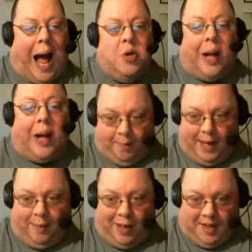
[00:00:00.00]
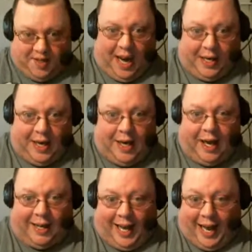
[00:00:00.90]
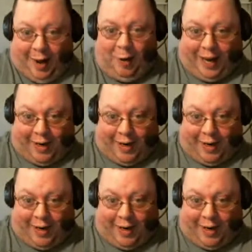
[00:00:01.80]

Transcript: I do like big butts, and I cannot lie.